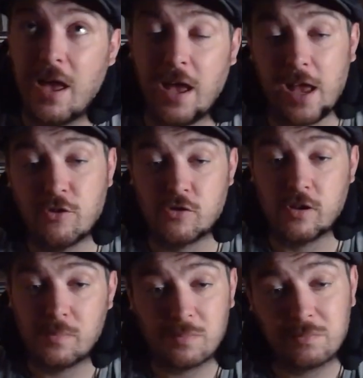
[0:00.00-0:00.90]

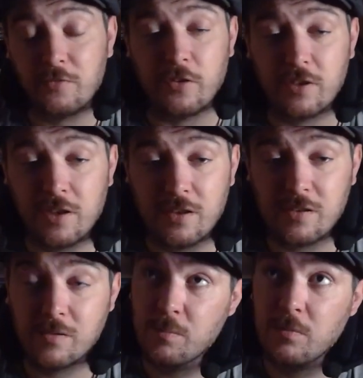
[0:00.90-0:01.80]
Andrea, if you see
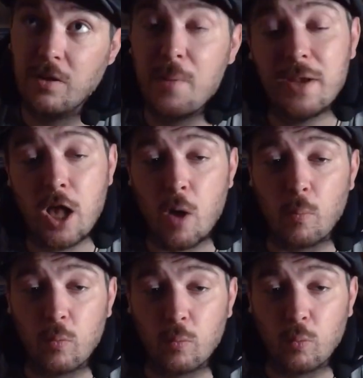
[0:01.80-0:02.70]
this, let me know.
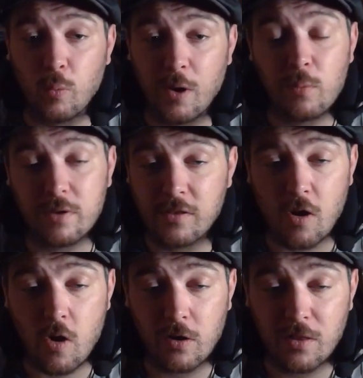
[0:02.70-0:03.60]
Where was
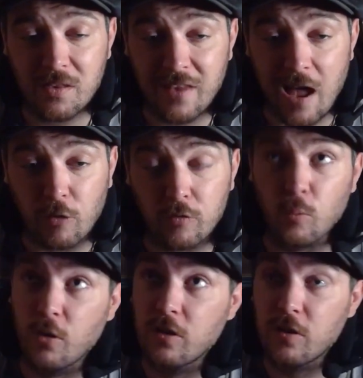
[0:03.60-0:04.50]
the heart of this house?
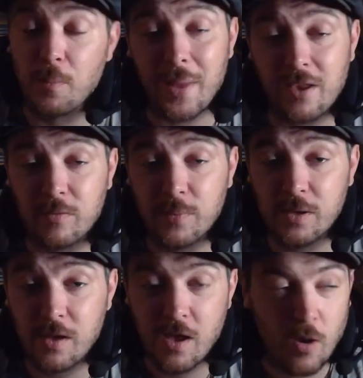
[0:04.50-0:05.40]
Was it the
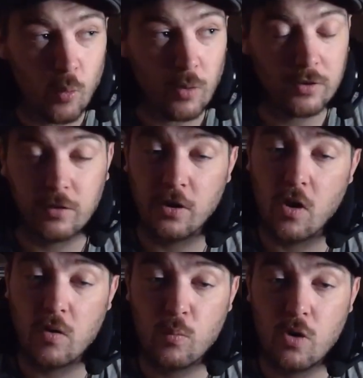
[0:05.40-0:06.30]
basement? Was it the
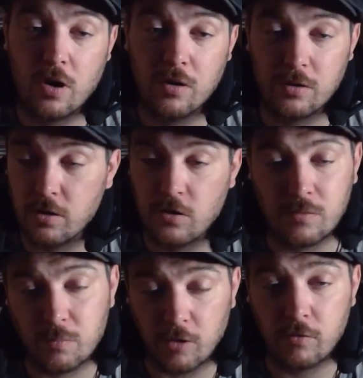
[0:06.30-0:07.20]
armoire?
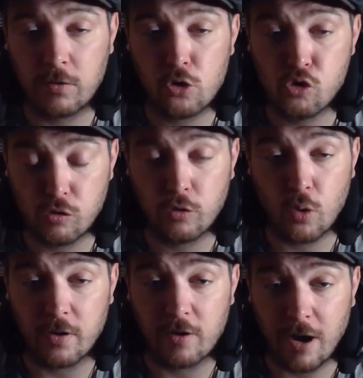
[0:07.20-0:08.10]
This is the true
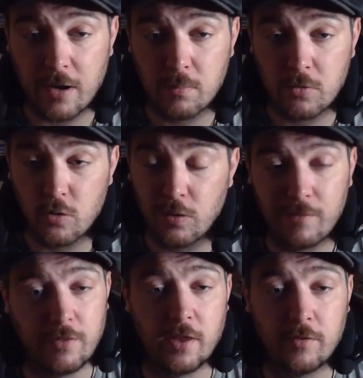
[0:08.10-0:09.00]
story, right? You
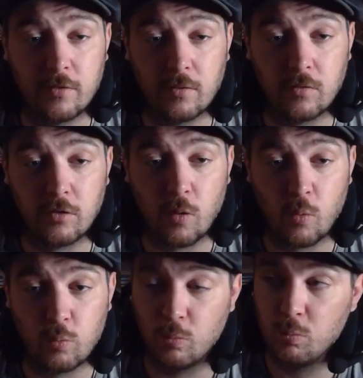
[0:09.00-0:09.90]
live this,
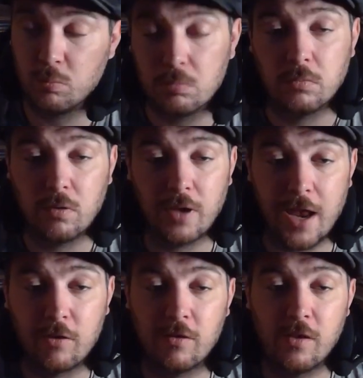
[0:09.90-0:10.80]
so
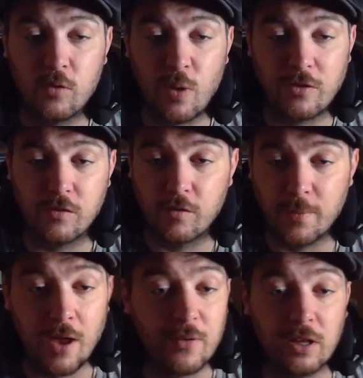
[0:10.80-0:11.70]
answer these questions for
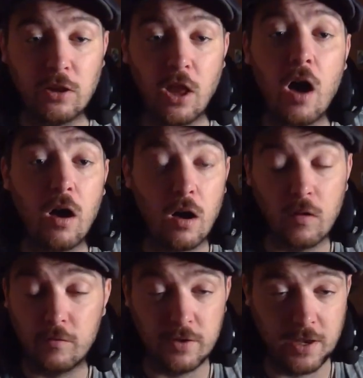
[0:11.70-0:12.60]
me. I would
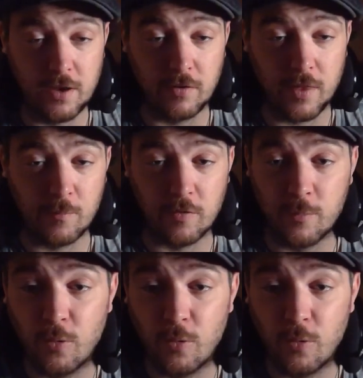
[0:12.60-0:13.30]
love to hear them from